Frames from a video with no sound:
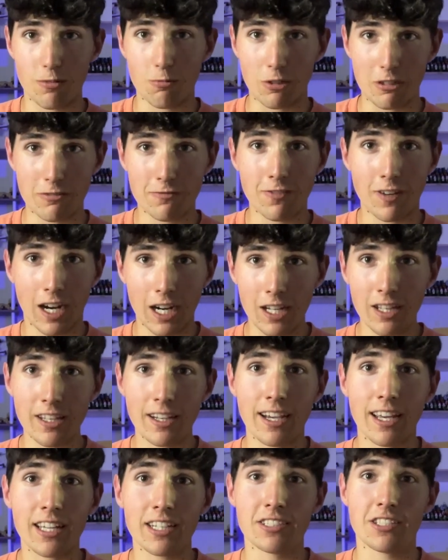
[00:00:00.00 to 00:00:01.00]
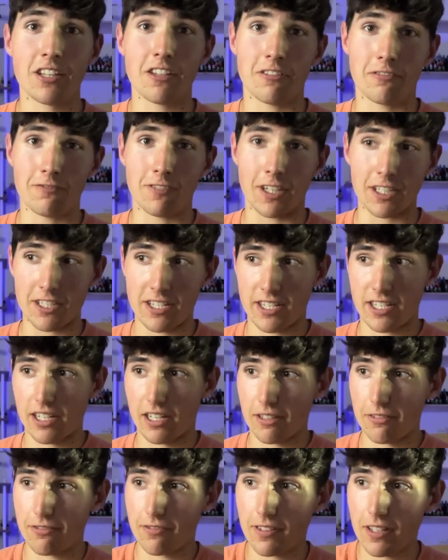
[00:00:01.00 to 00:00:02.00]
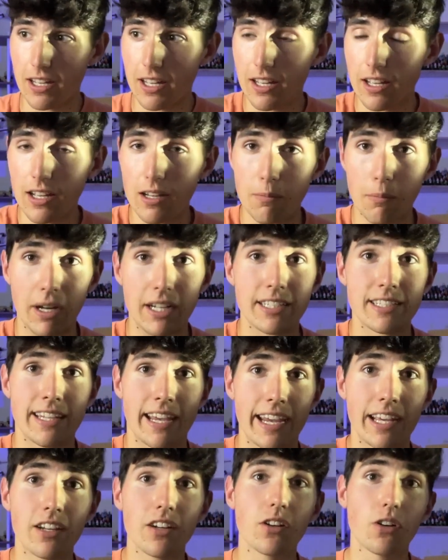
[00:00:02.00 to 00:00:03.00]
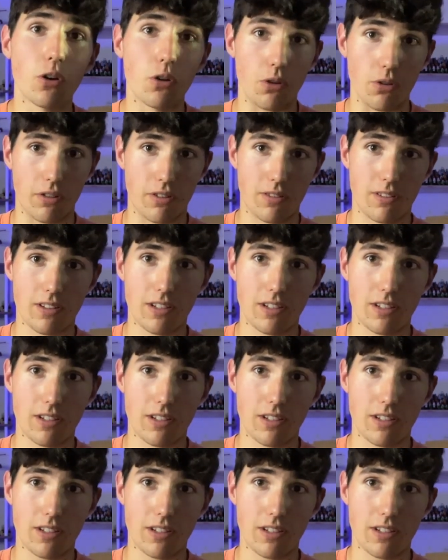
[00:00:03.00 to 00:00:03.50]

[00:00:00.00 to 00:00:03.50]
We're finally getting to the fun stuff. Montana Gold.